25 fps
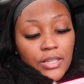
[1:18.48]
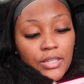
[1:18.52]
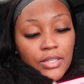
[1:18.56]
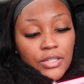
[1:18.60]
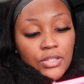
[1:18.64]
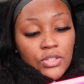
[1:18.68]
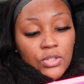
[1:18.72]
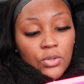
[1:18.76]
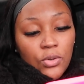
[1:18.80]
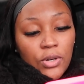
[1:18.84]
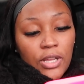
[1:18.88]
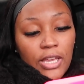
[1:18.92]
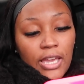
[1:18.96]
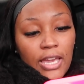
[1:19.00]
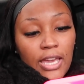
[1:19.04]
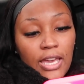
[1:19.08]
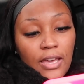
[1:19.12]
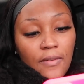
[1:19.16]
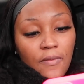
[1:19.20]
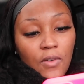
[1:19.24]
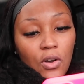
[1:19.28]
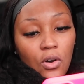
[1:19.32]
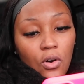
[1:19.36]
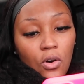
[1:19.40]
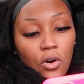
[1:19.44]
so they
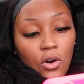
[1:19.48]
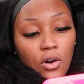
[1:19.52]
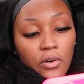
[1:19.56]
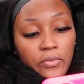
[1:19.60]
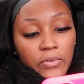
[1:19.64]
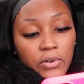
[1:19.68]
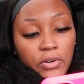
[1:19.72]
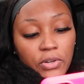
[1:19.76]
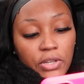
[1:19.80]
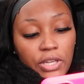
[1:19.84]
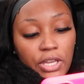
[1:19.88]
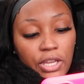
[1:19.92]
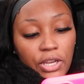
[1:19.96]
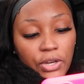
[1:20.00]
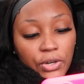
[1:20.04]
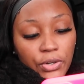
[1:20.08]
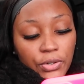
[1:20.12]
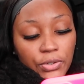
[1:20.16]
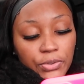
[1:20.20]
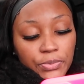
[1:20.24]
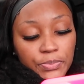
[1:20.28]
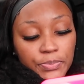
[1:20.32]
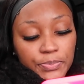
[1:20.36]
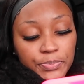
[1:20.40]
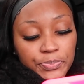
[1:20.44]
have an offer
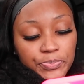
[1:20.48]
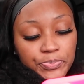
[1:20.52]
here.